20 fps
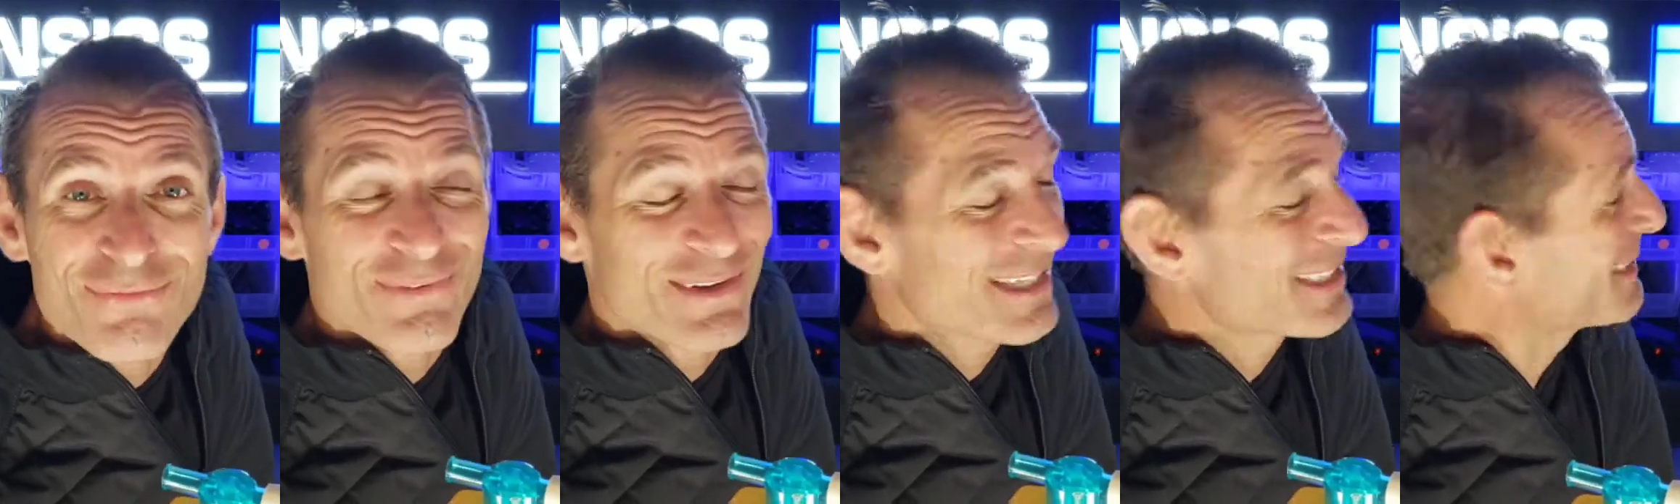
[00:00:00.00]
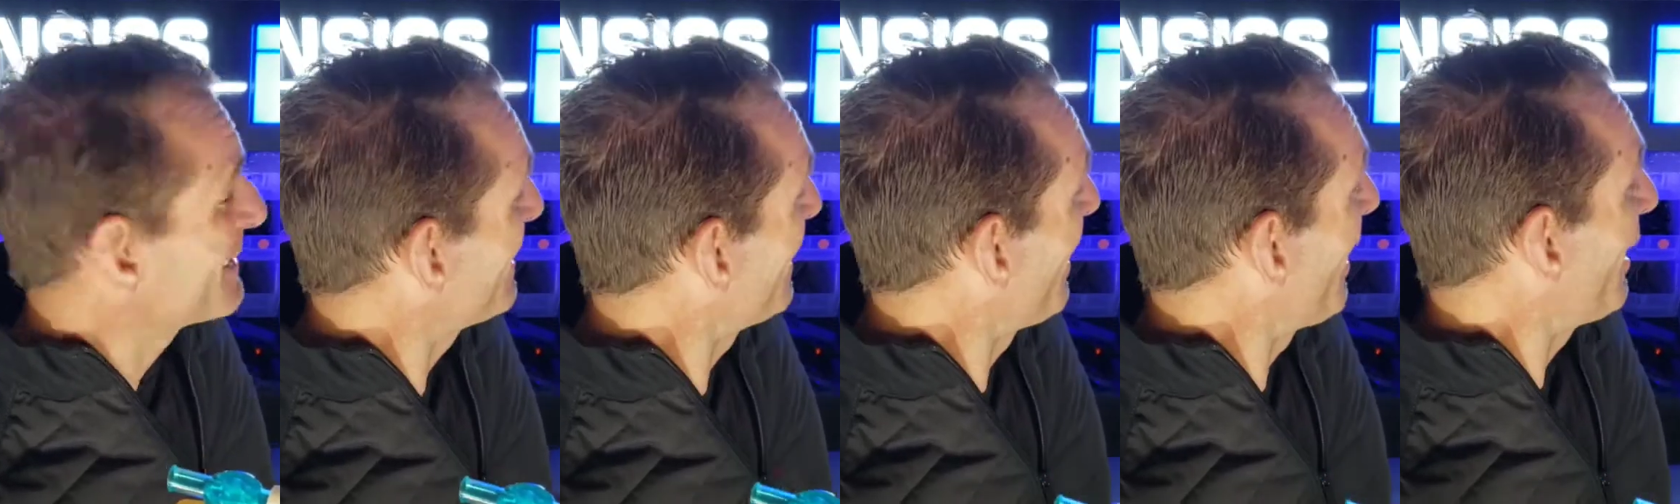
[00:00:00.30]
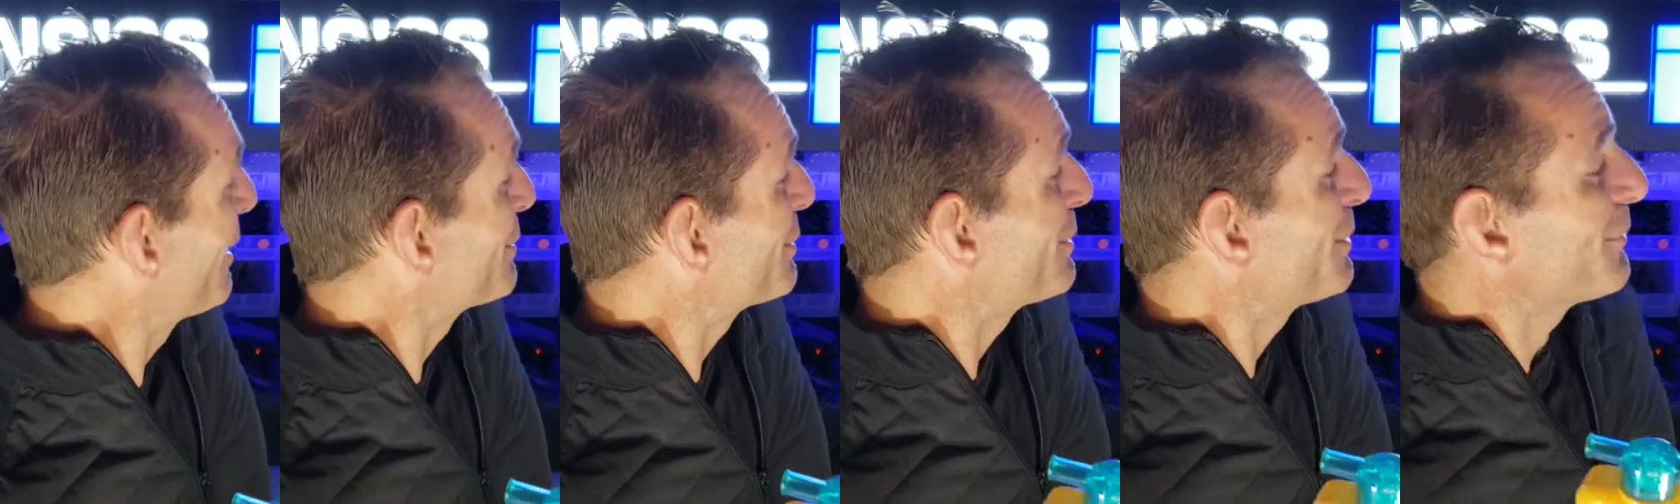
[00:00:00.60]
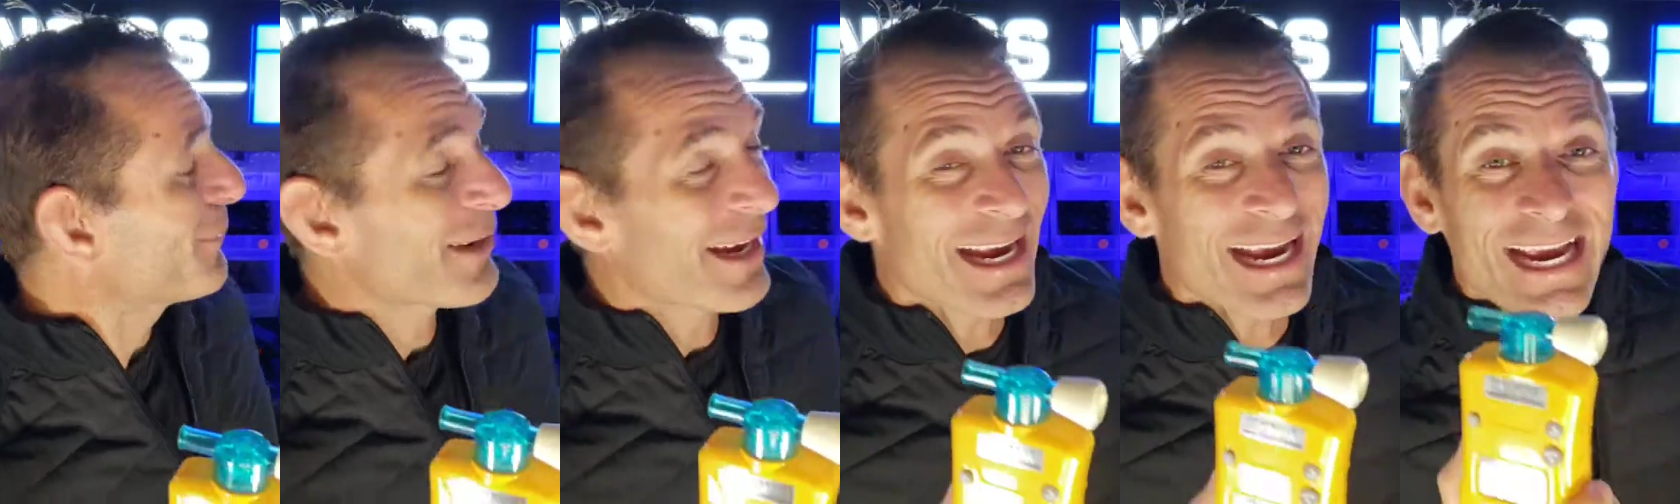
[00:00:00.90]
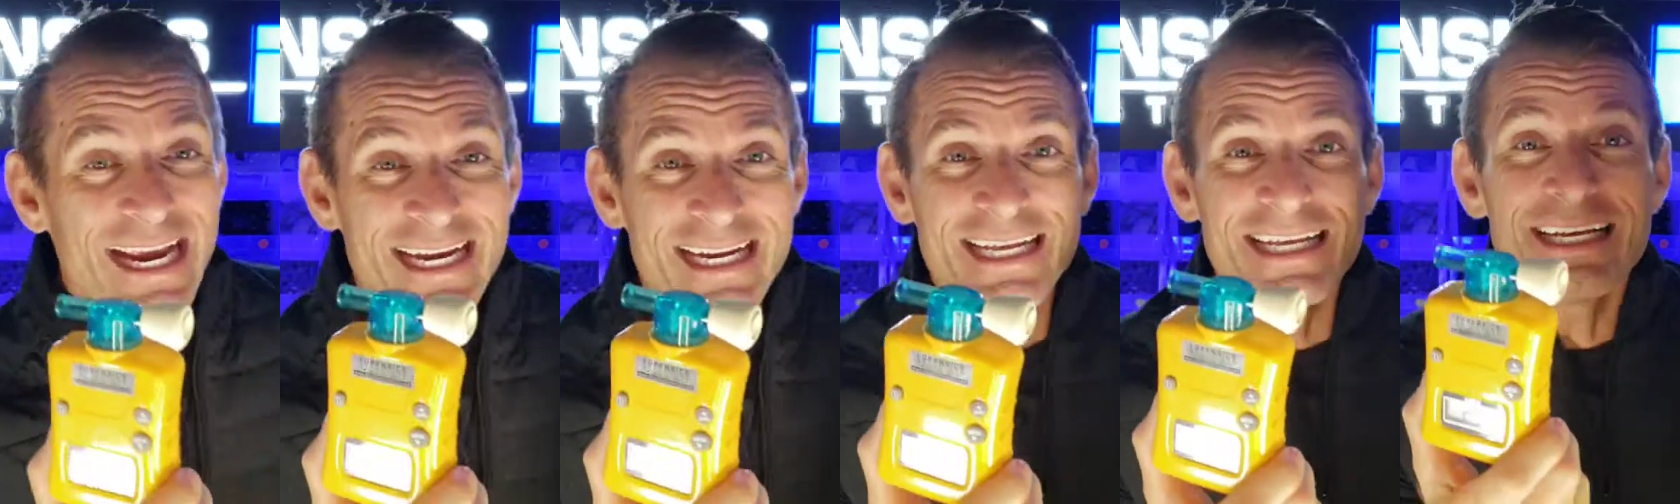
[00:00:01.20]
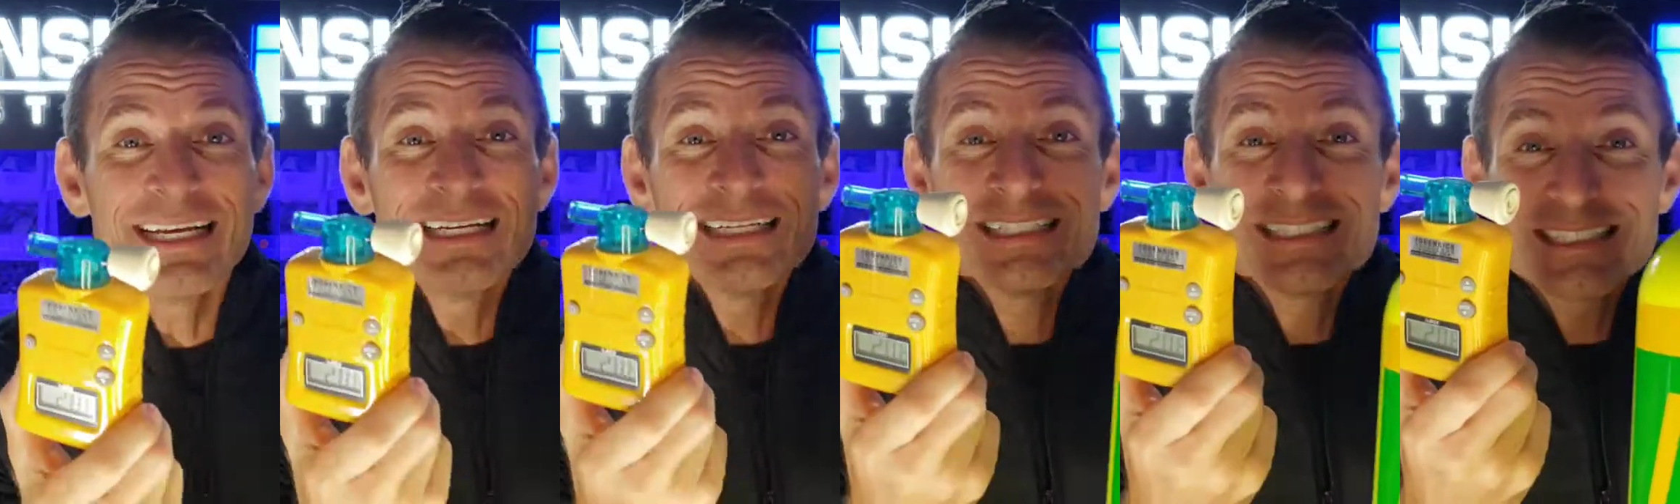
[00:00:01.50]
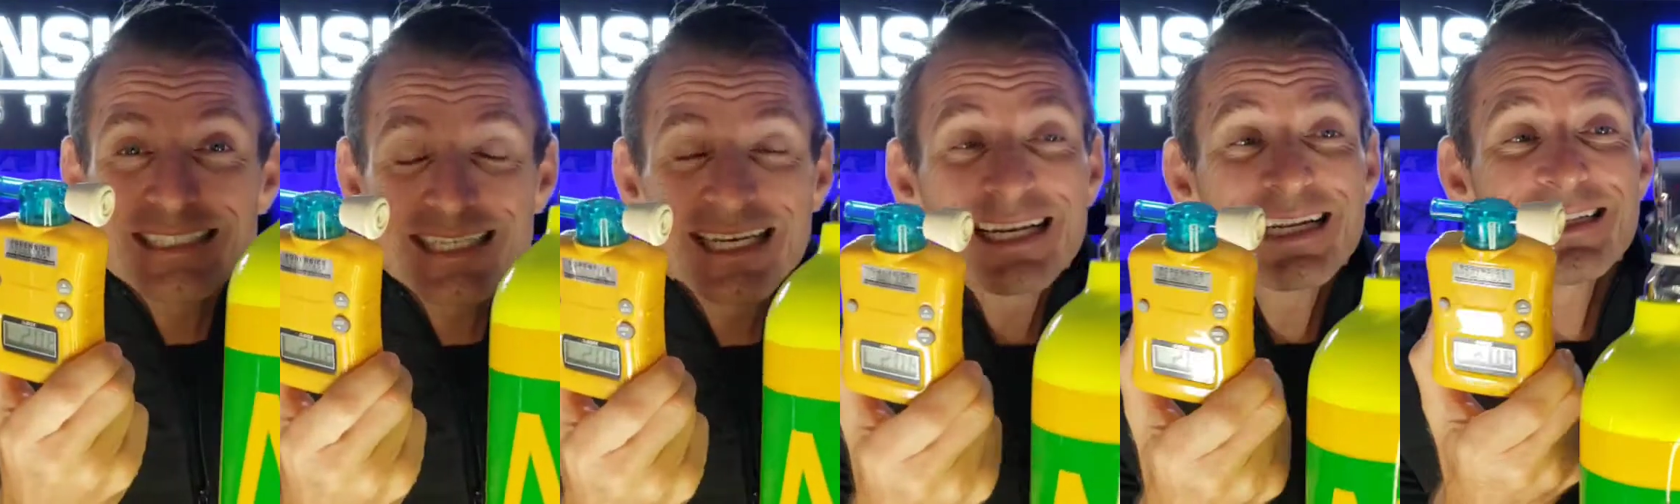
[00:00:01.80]
fits onto any
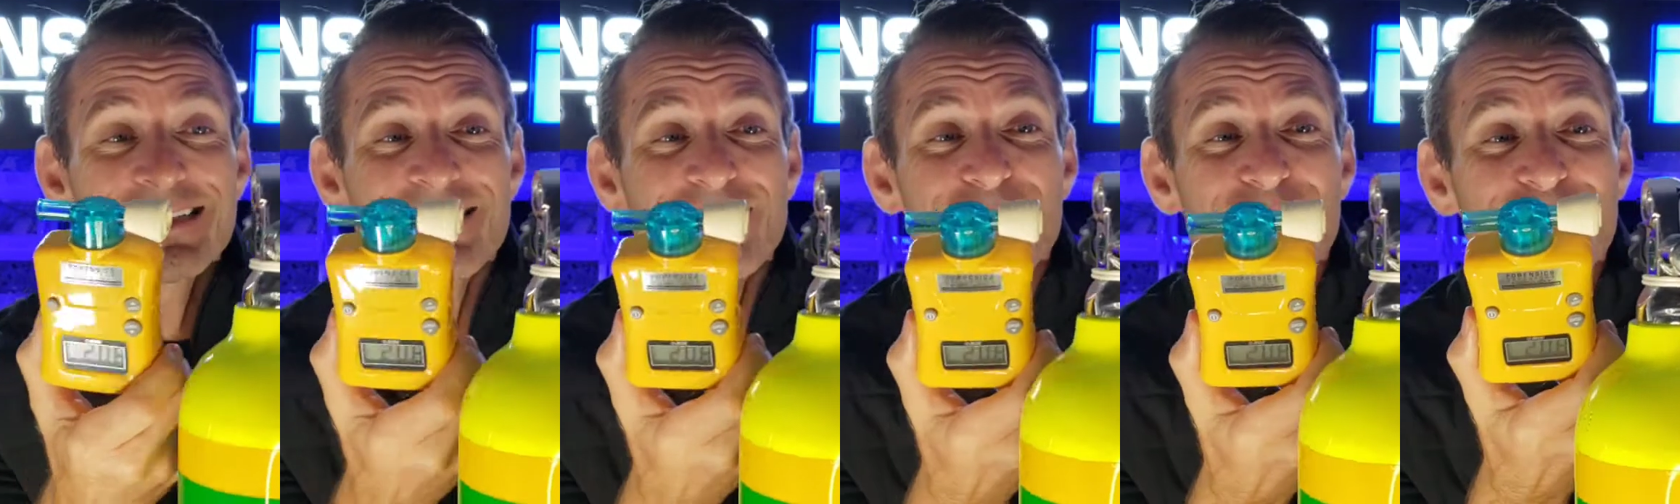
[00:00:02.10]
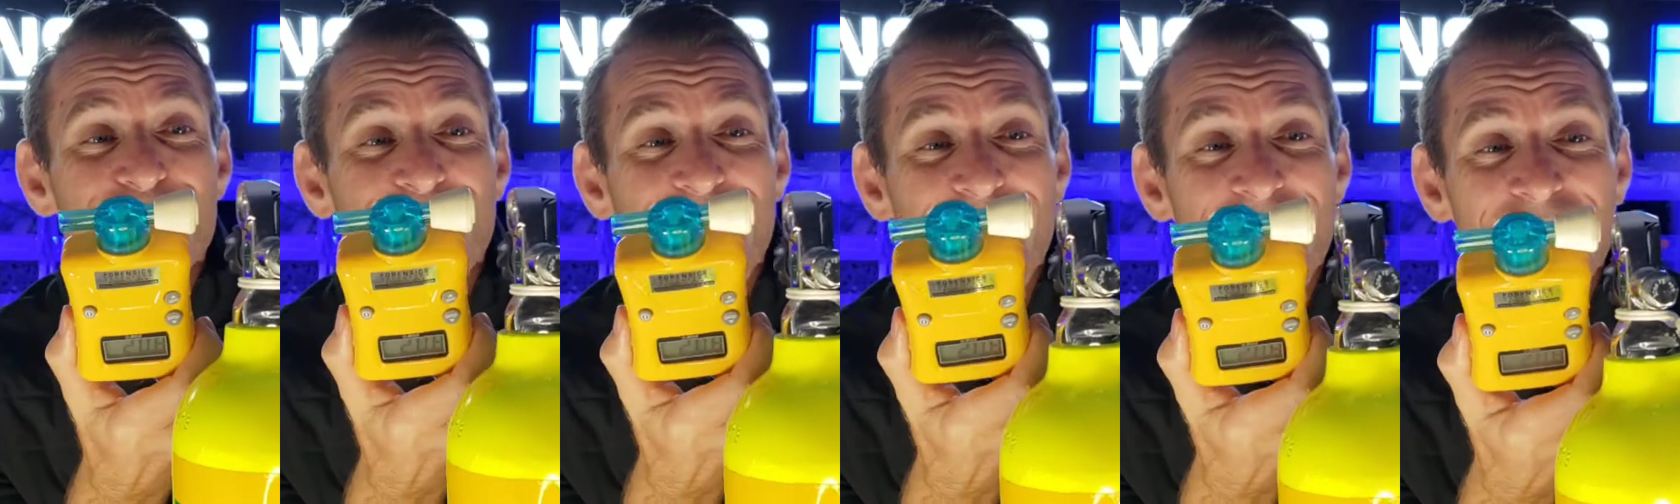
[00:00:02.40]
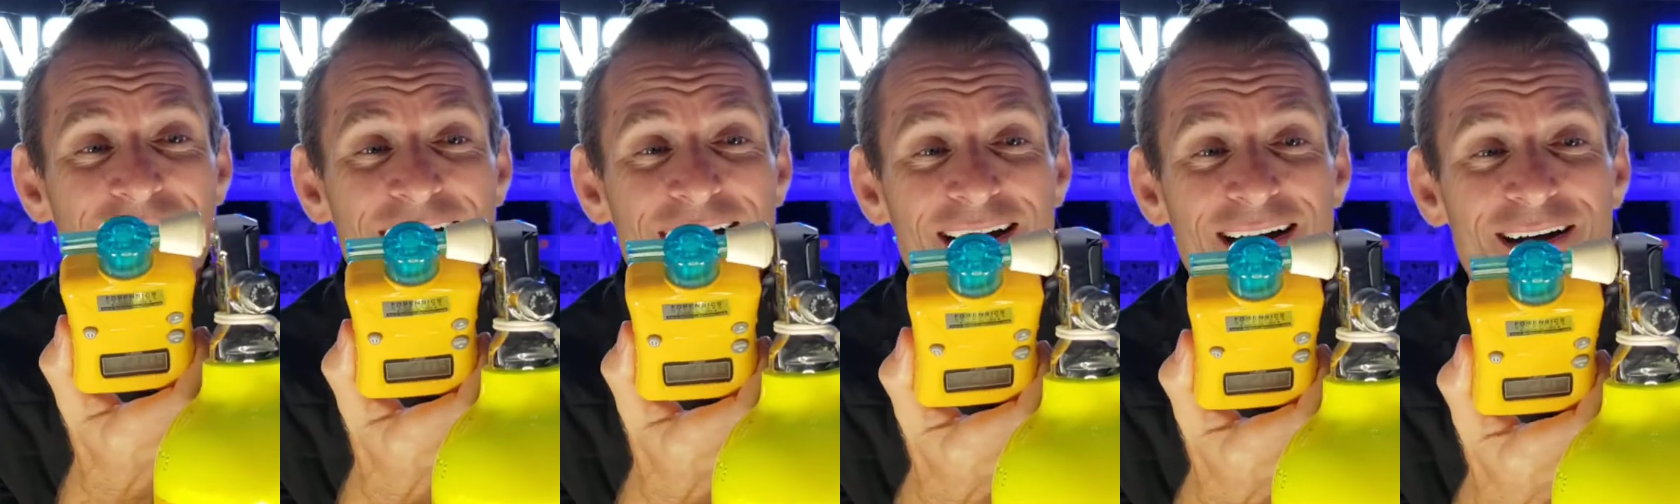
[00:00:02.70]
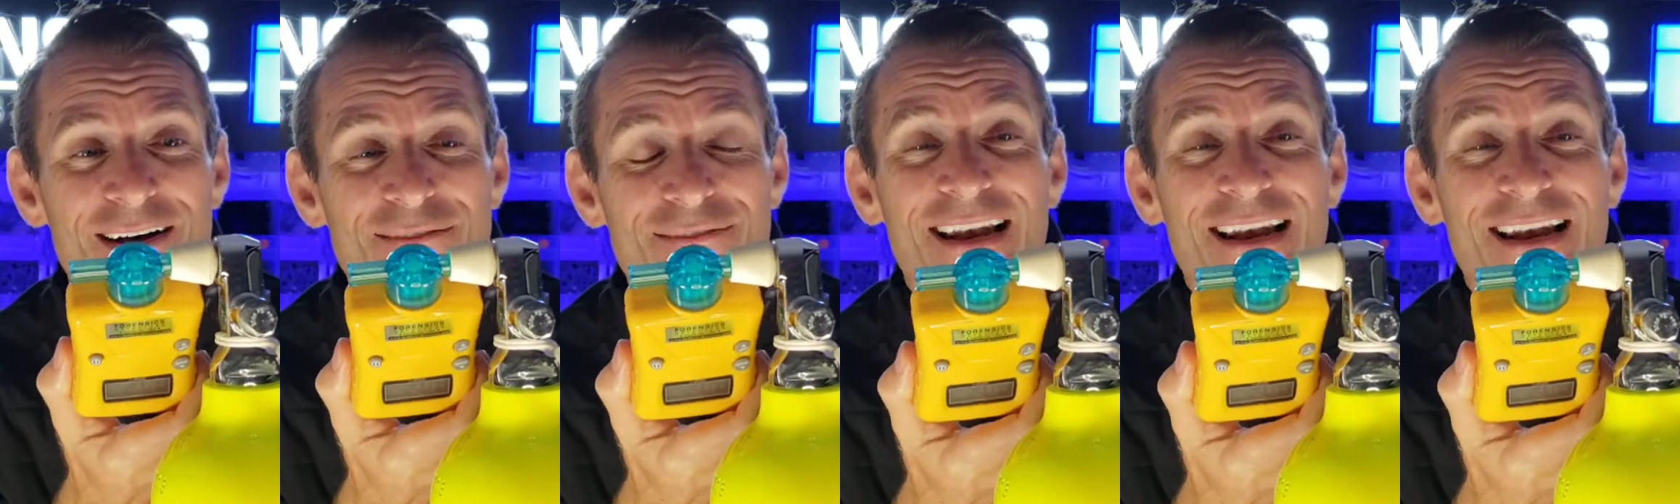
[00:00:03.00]
cylinder valve.